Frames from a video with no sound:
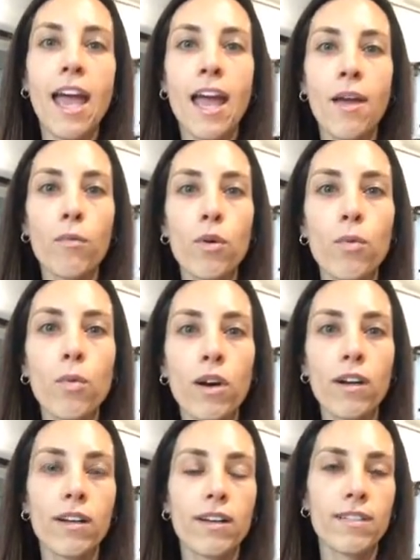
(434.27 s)
and will
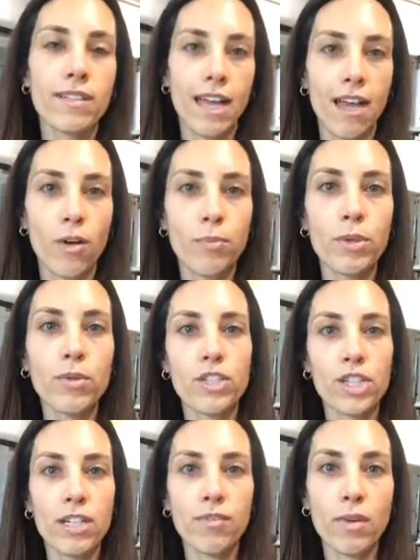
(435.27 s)
work to help you
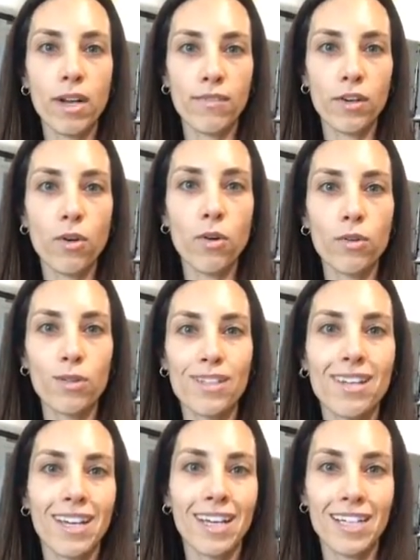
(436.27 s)
achieve whatever goals
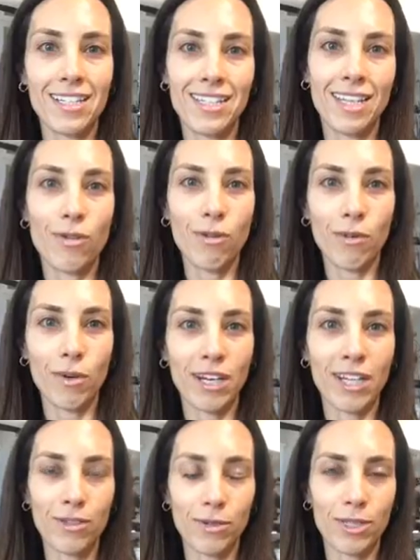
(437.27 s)
it is that you are
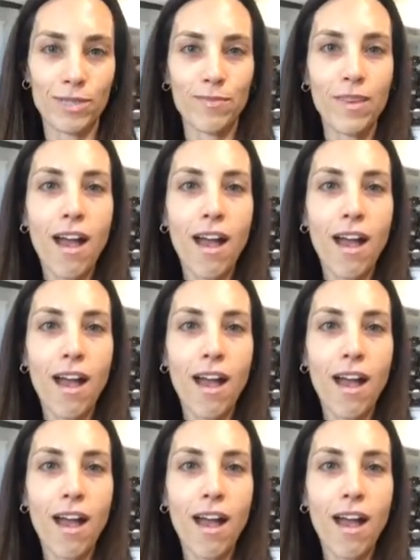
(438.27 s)
working towards.